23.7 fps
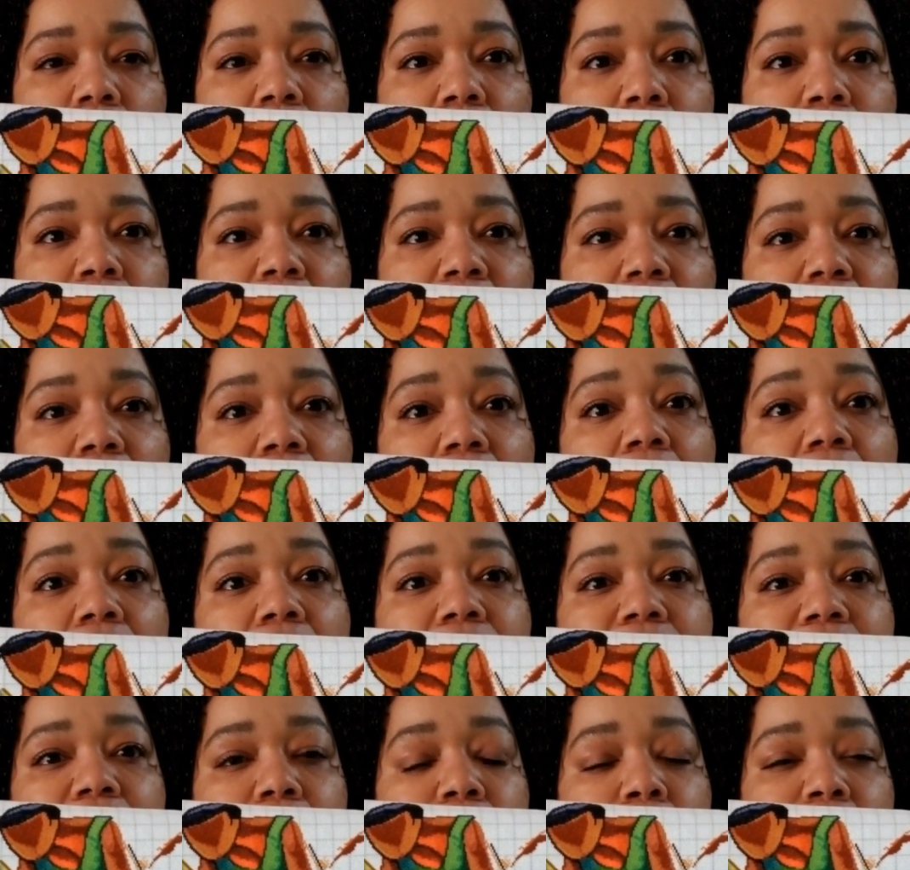but I love
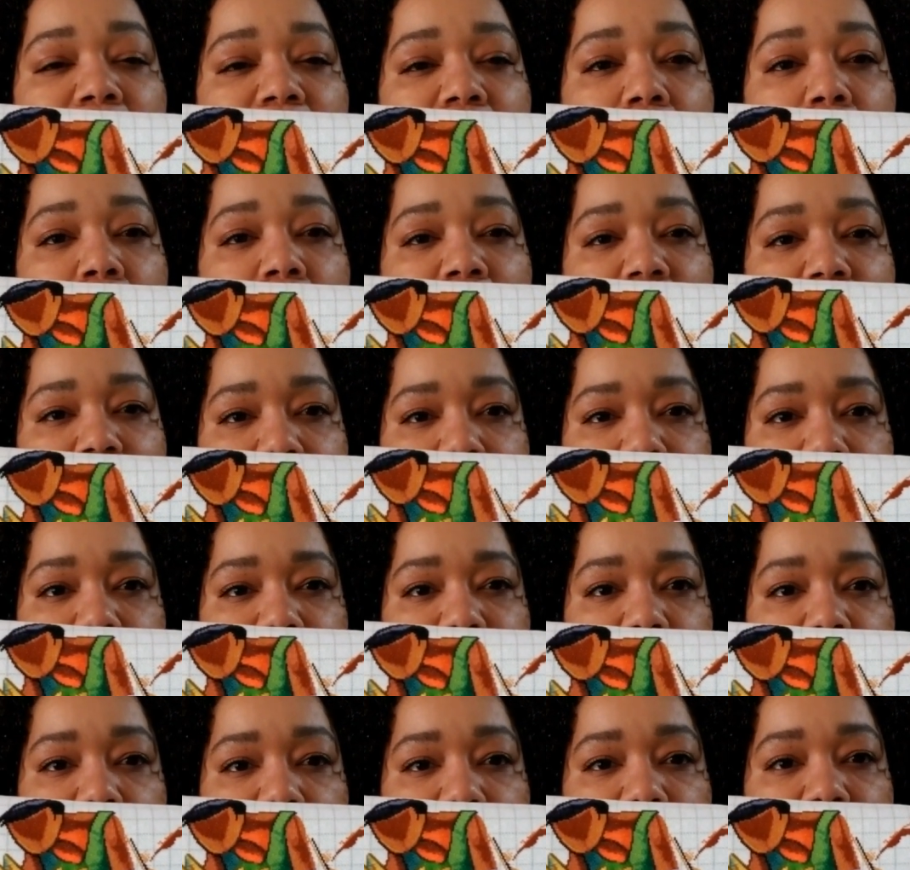the big blocks of
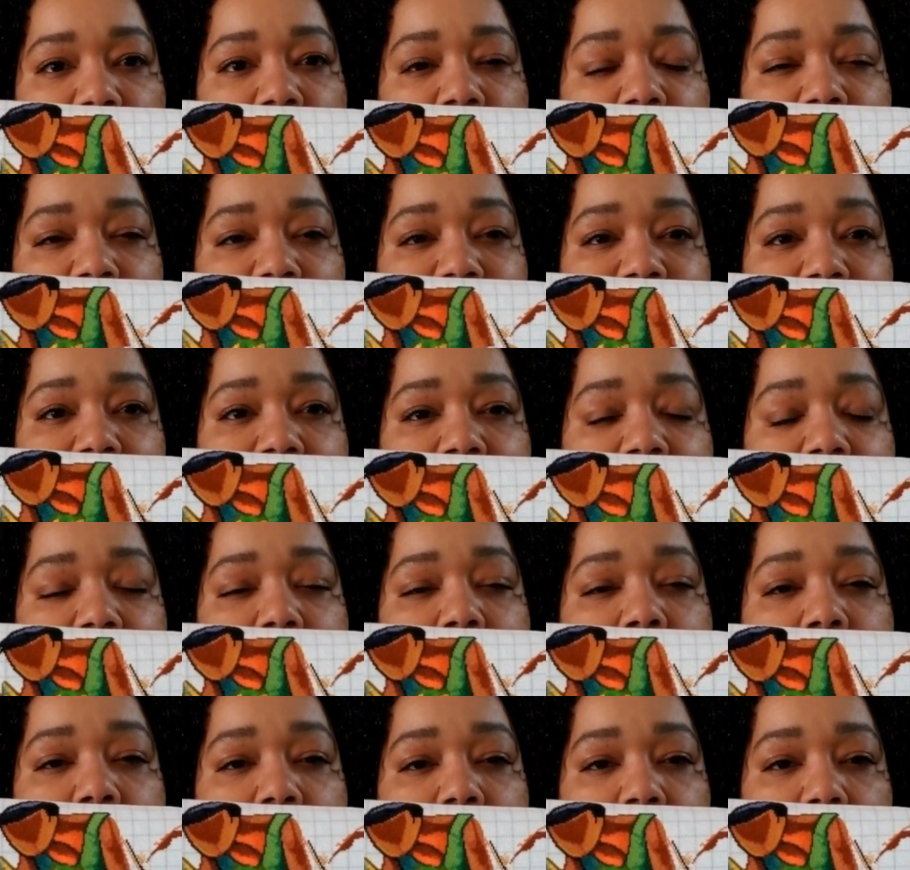color, and if I had
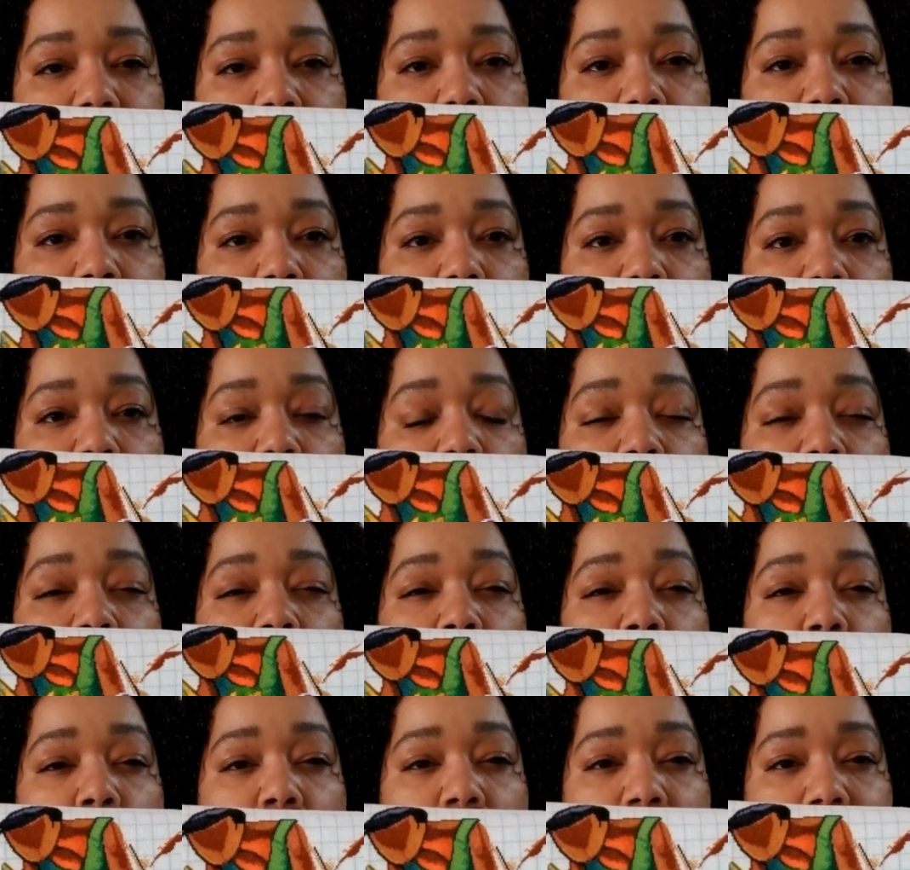my
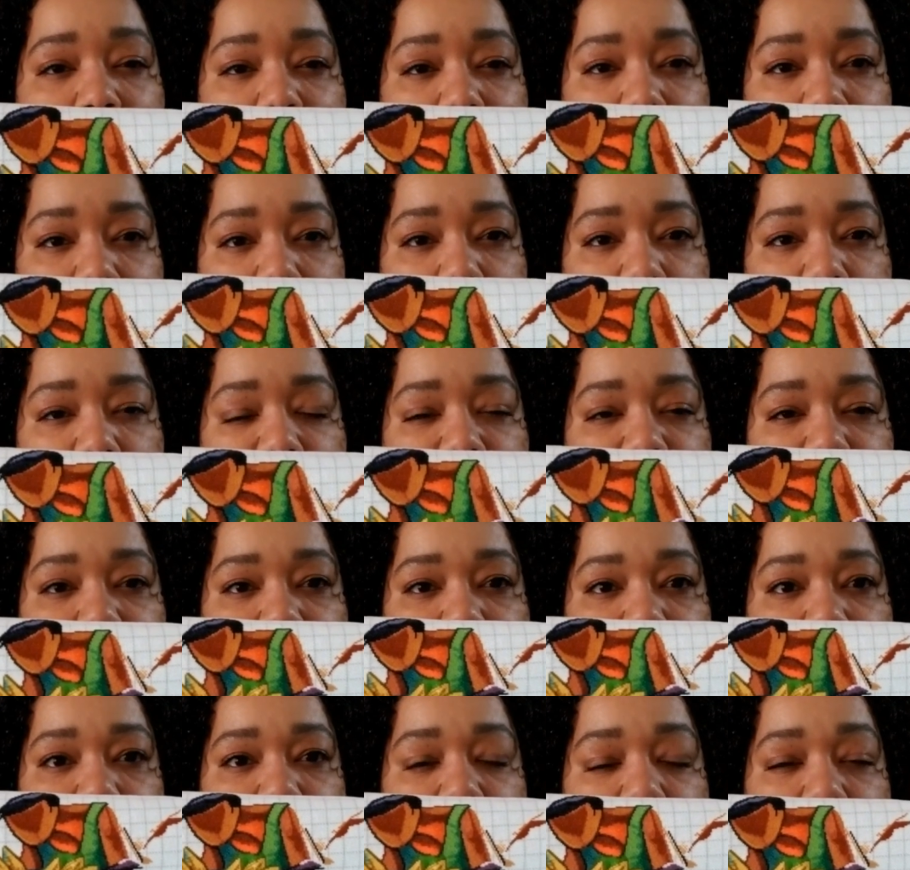way, this
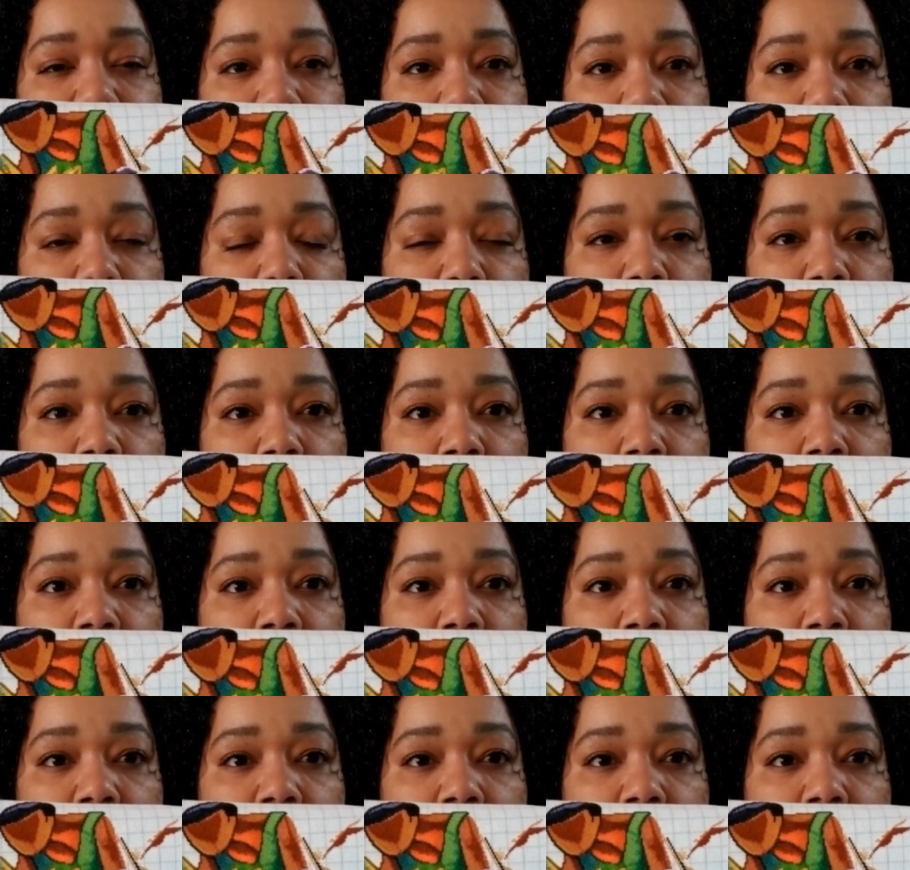is how